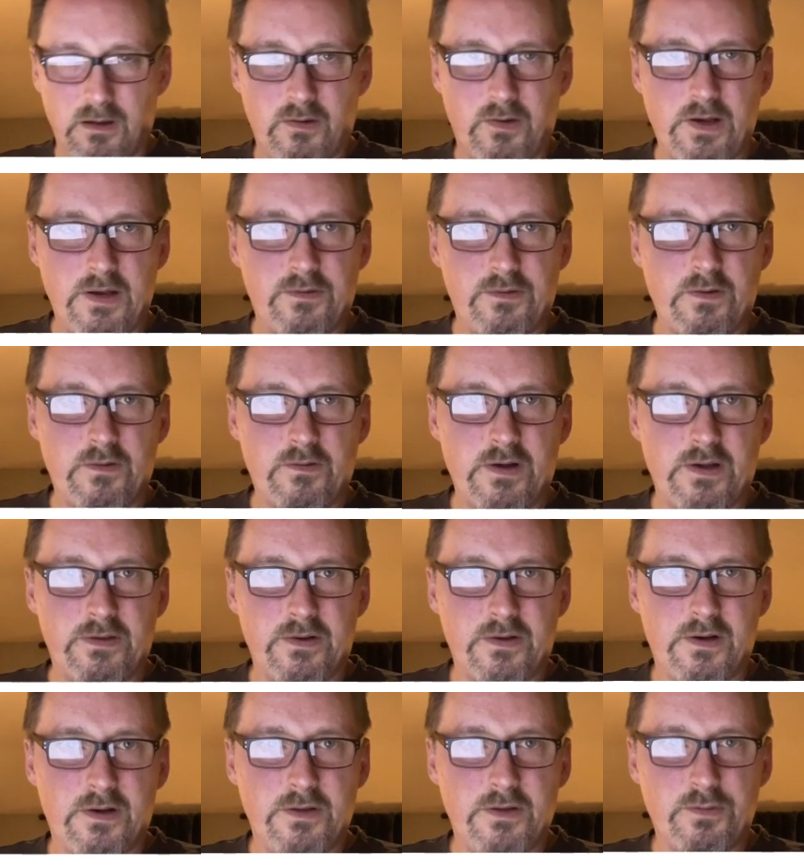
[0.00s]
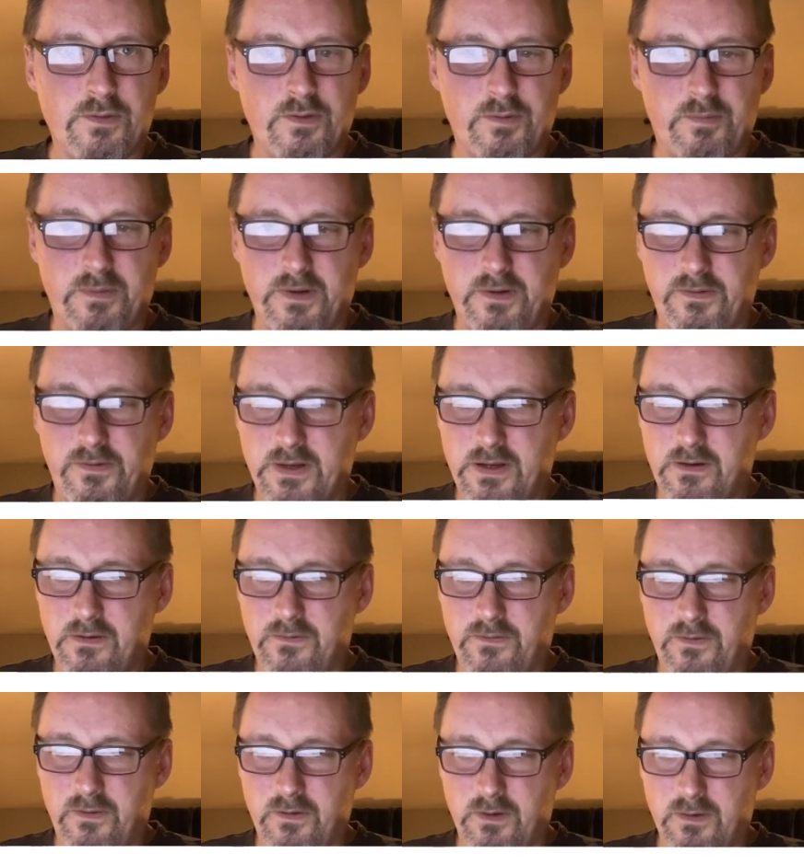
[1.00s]
Okay, so I've got the contours placed
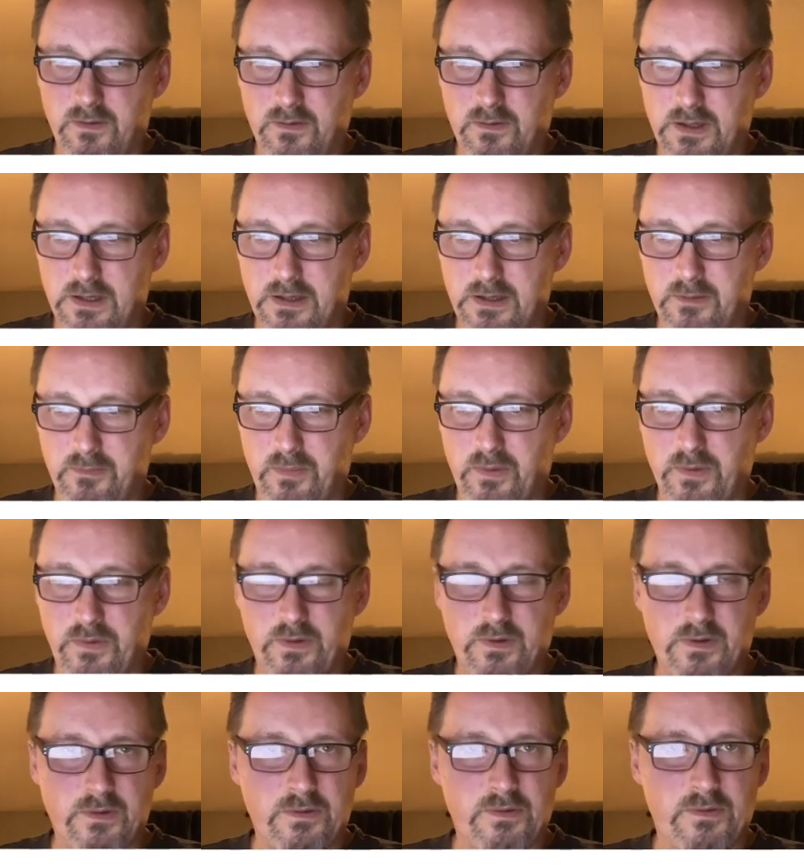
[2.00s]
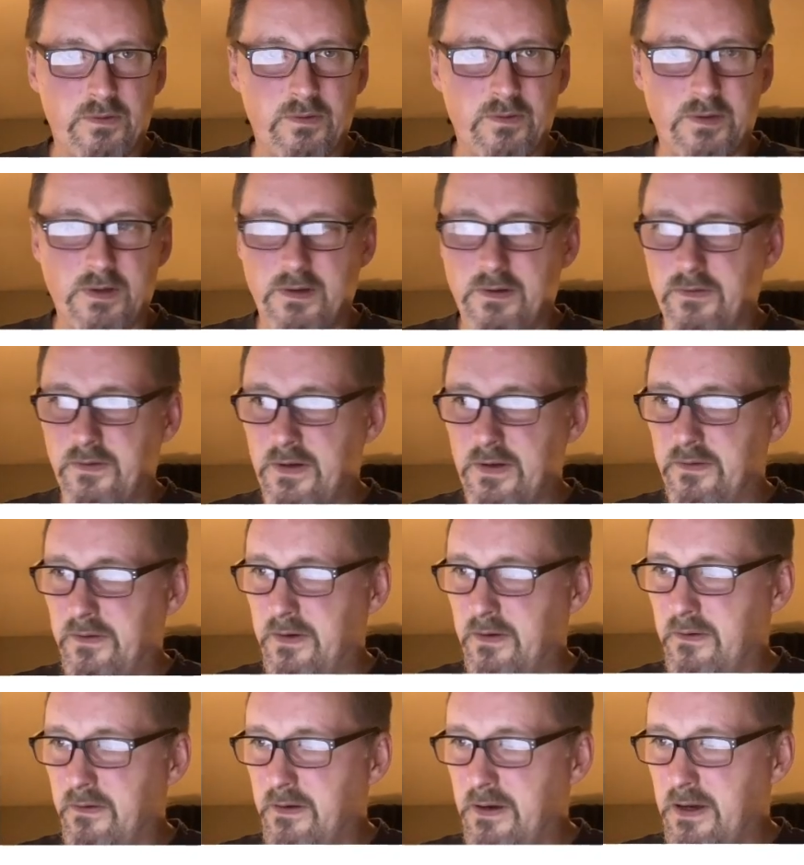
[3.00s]
now for both of those data sets
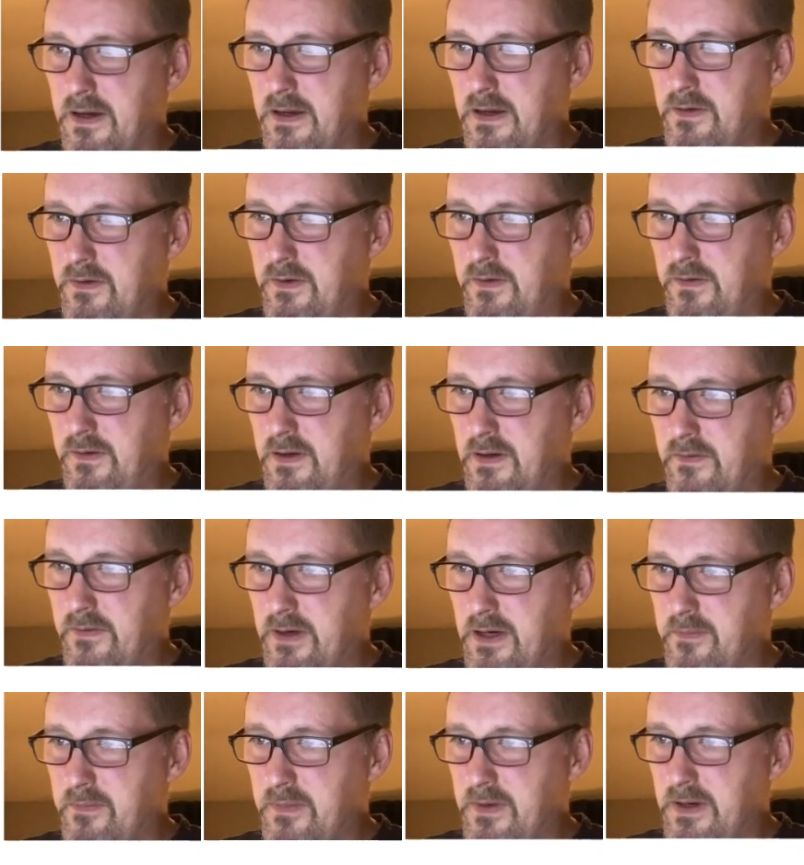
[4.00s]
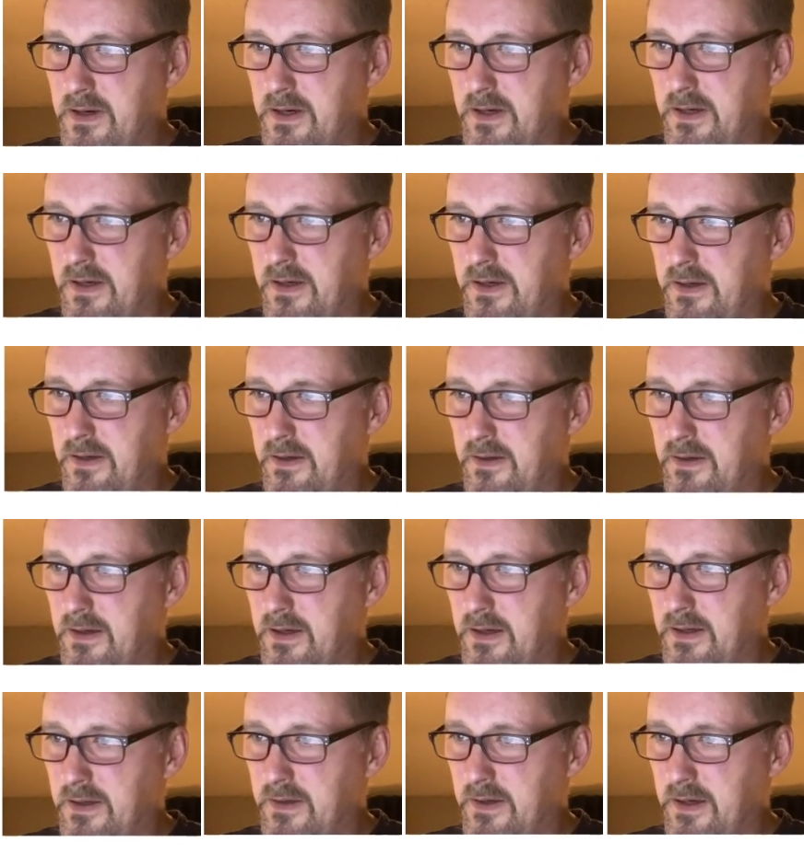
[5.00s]
here, and you can see I've got my
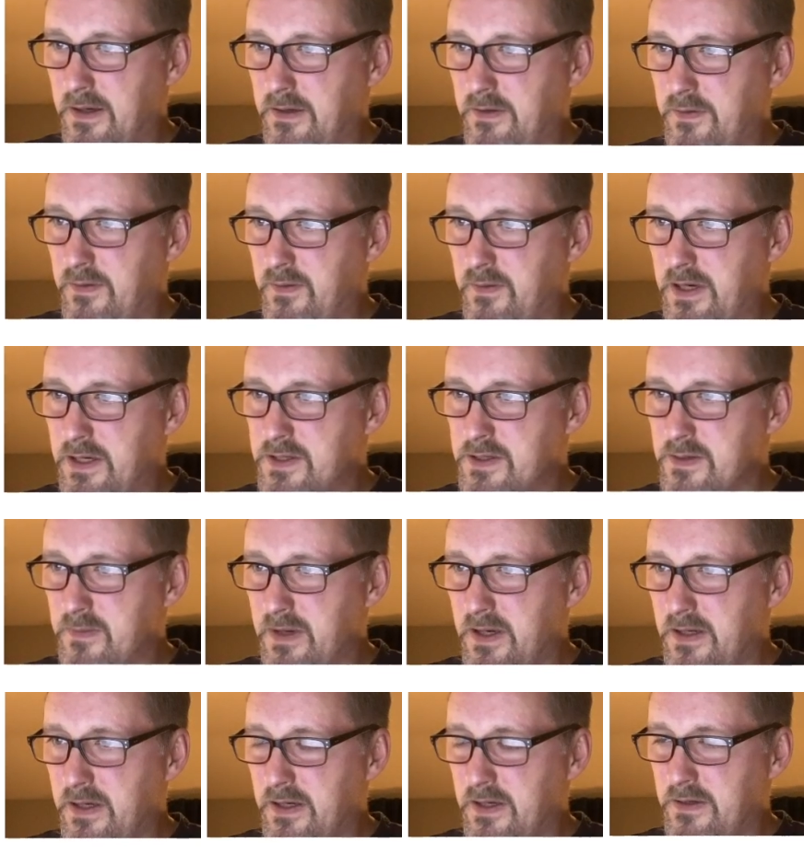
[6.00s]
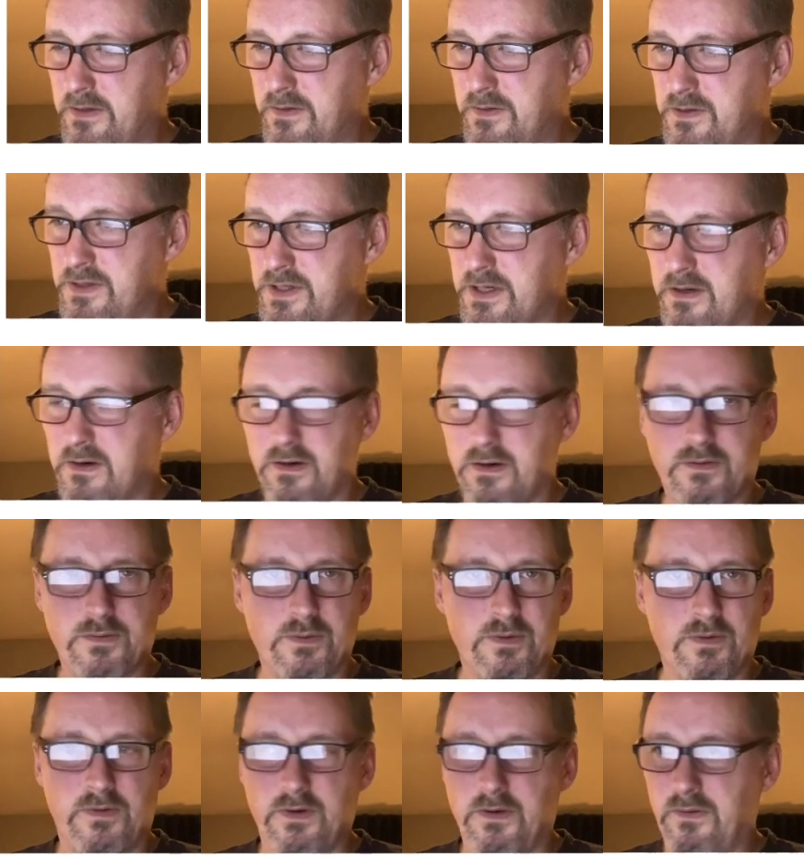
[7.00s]
92H and my 92G
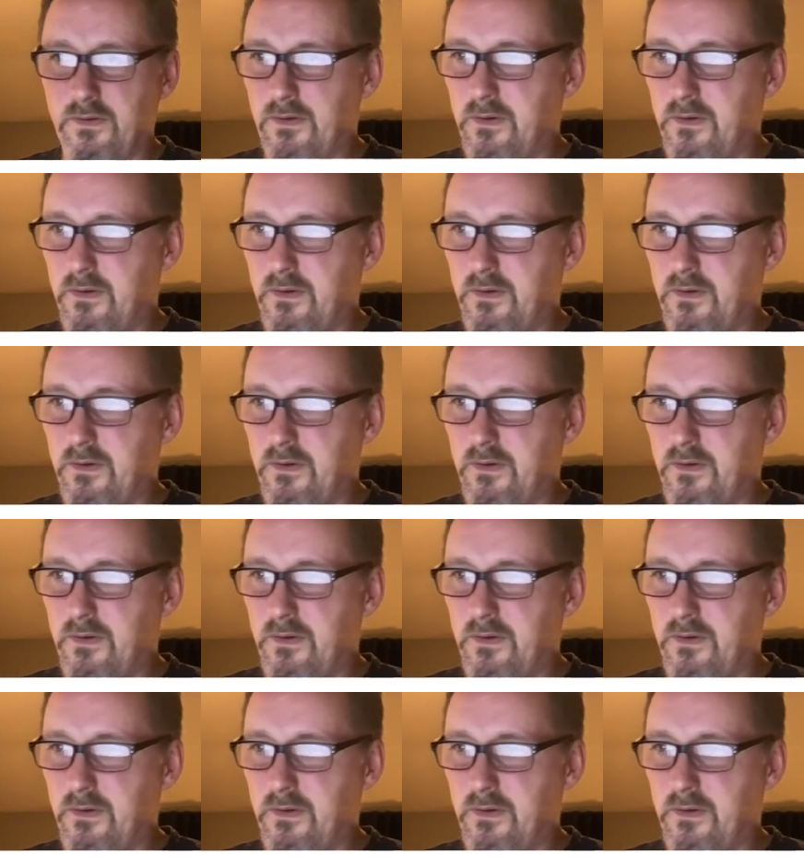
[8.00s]
contours here.